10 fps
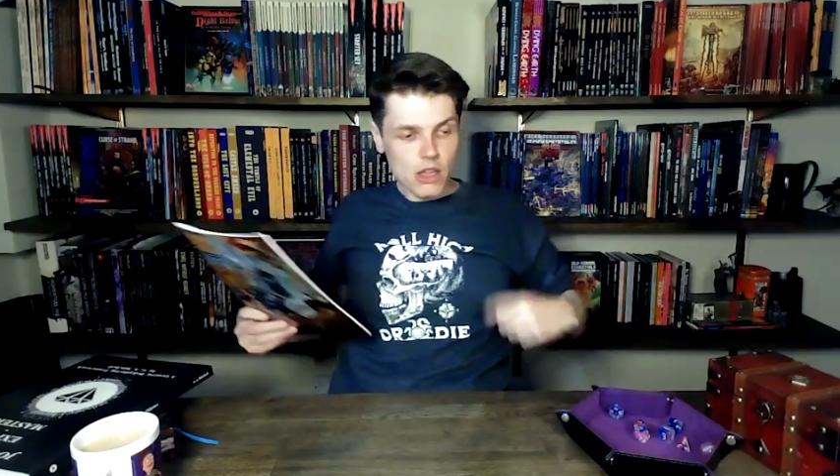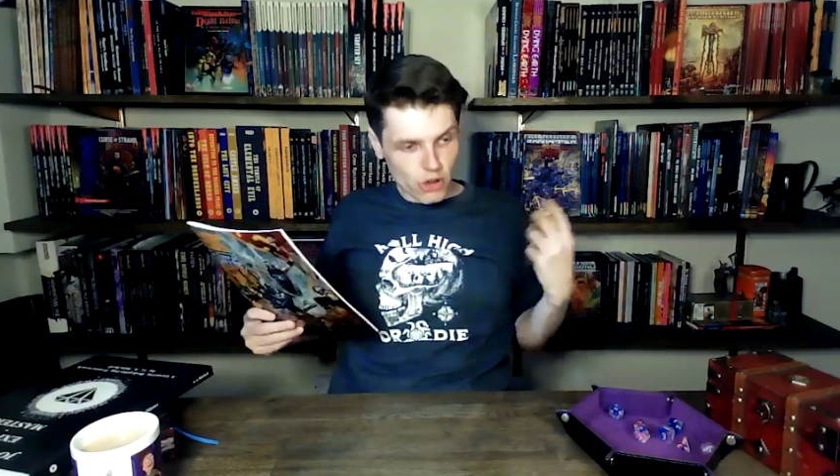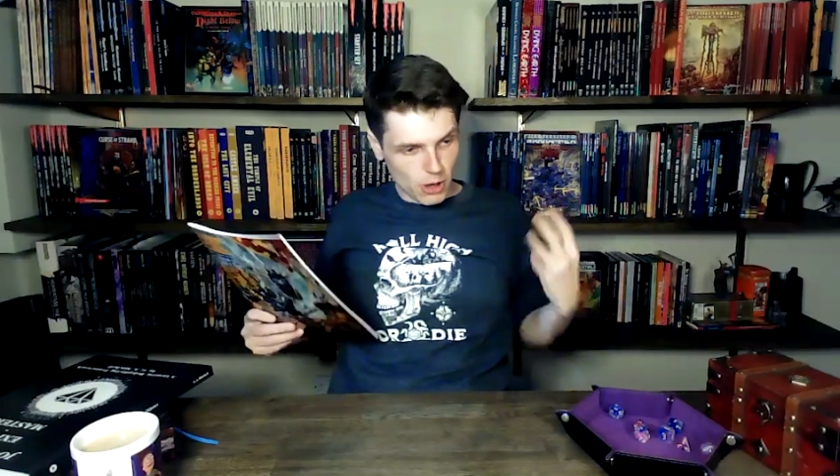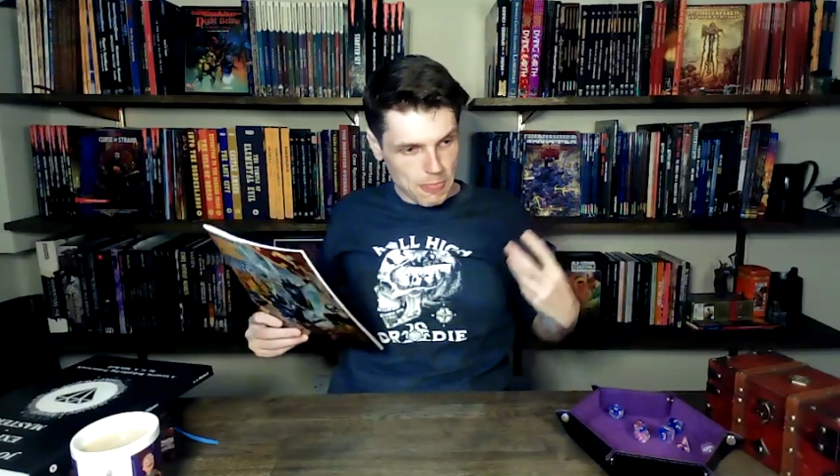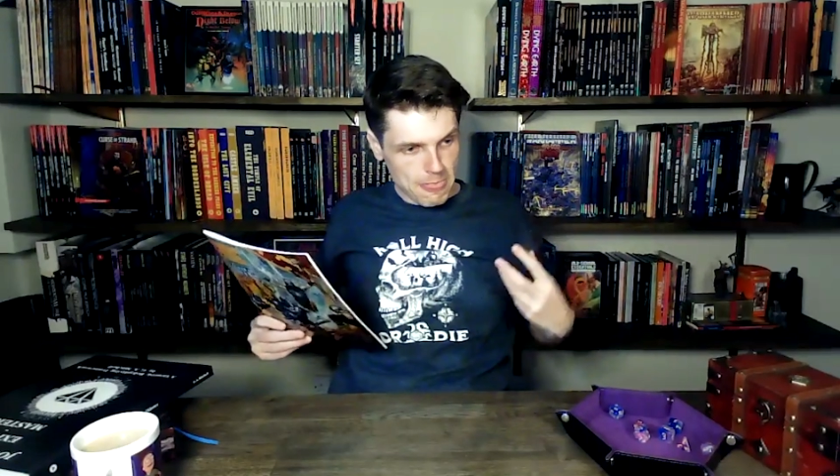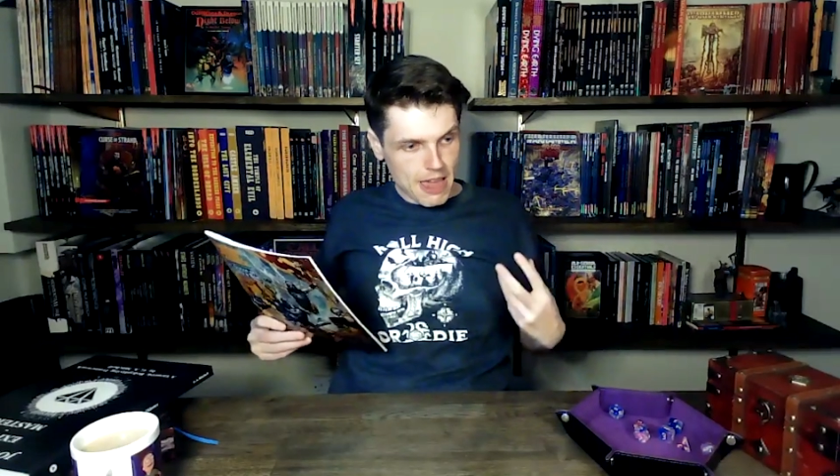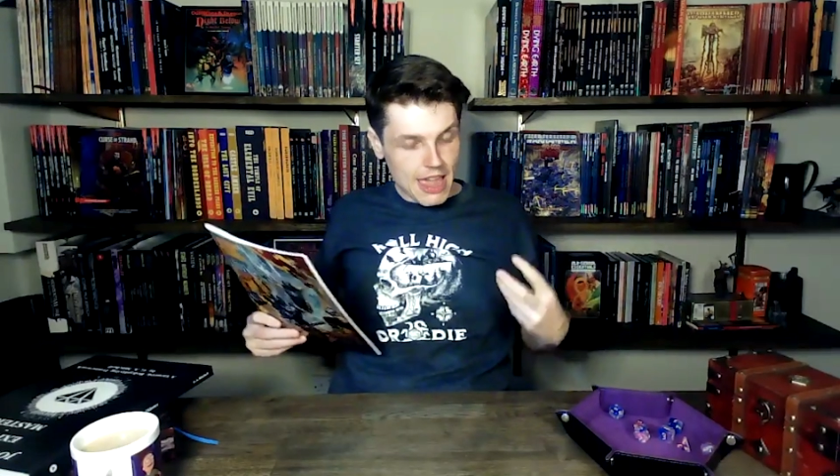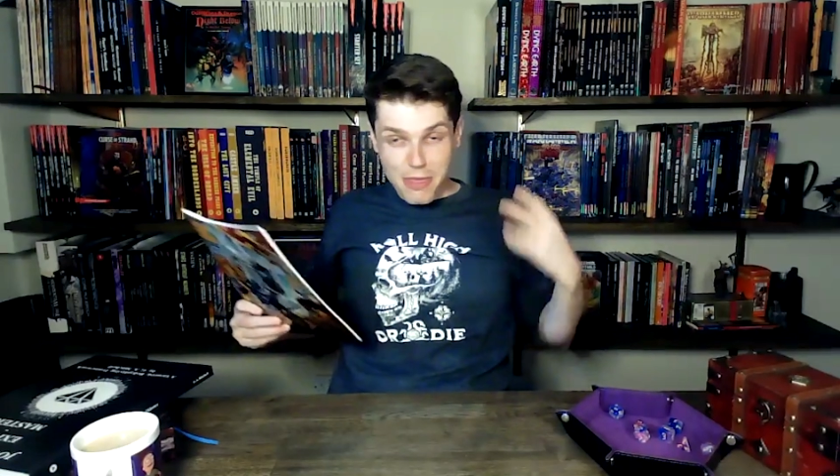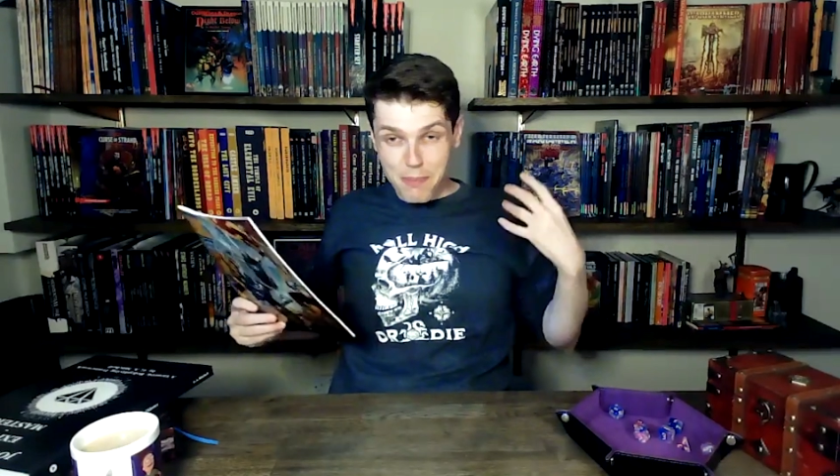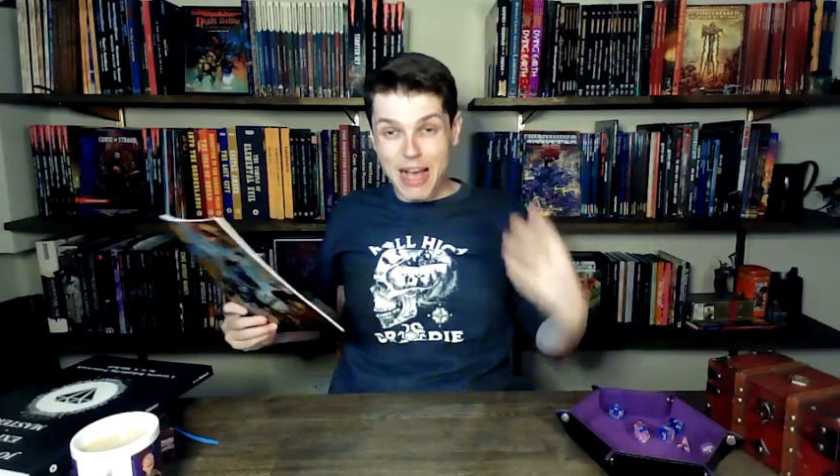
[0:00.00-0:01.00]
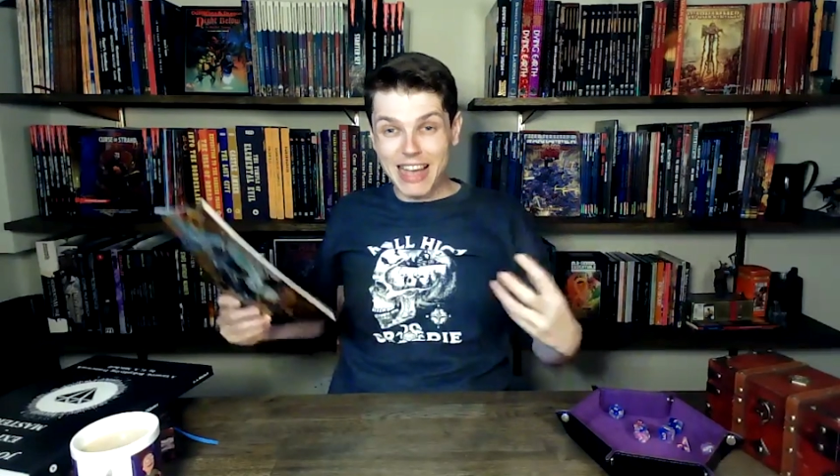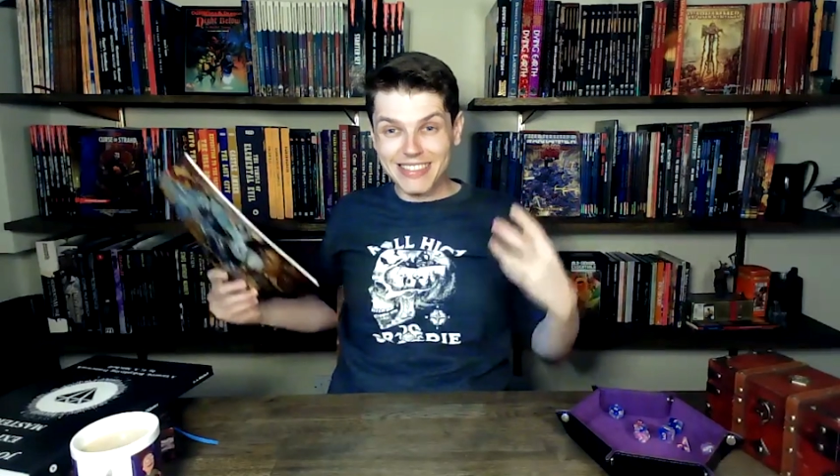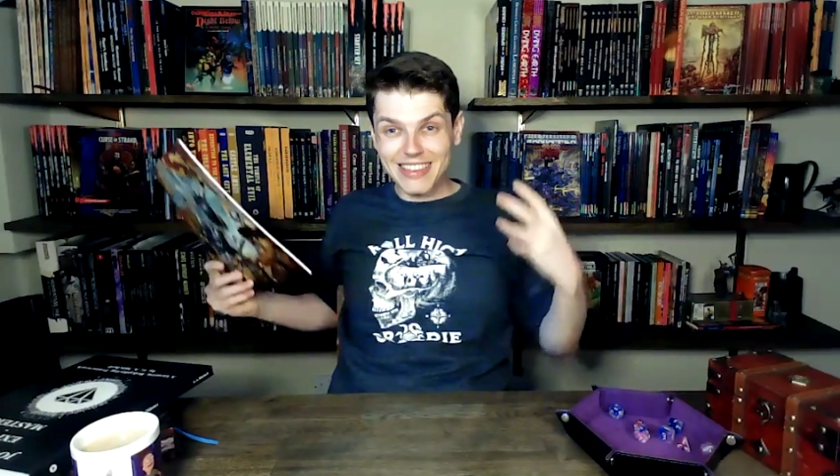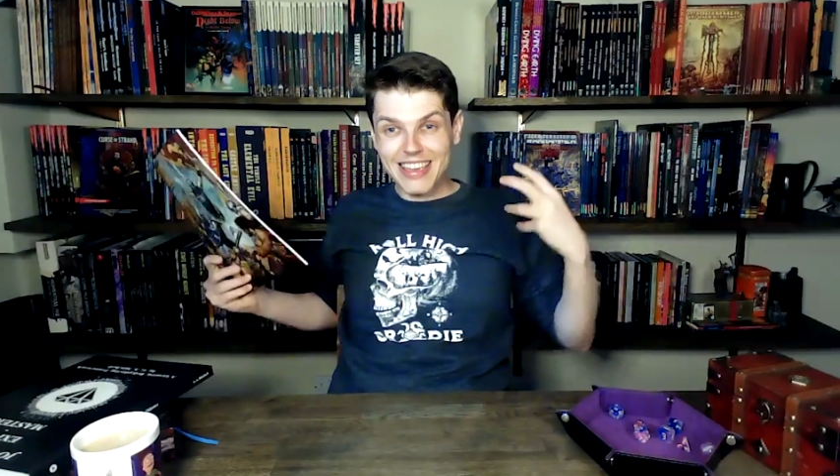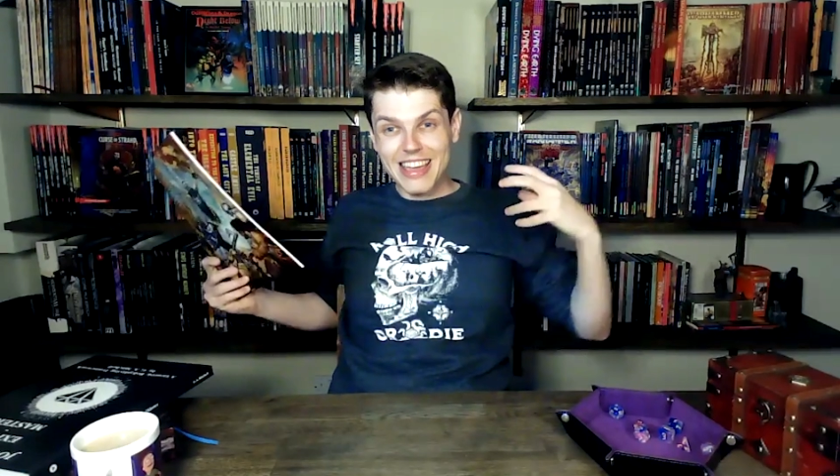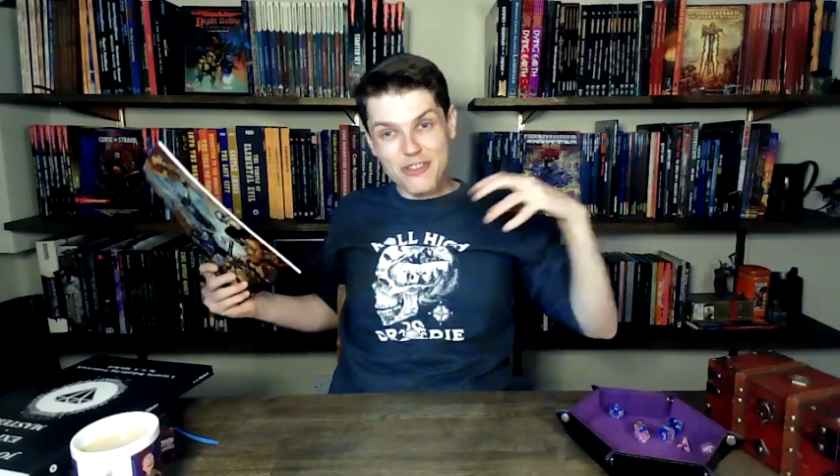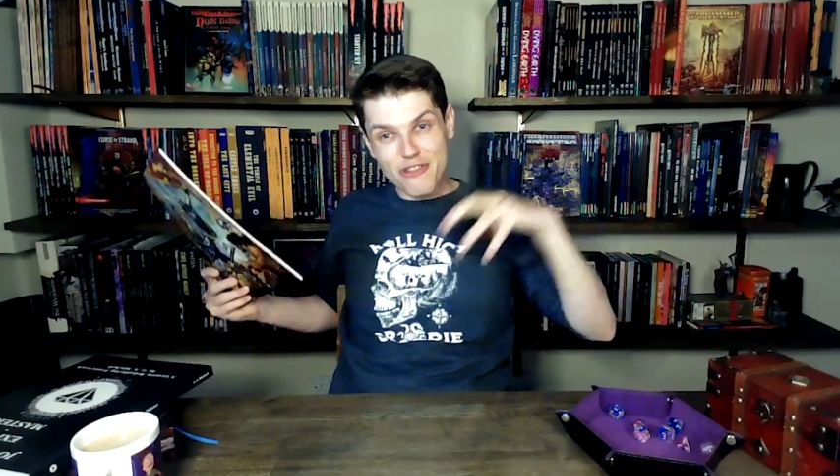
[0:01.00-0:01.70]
So the party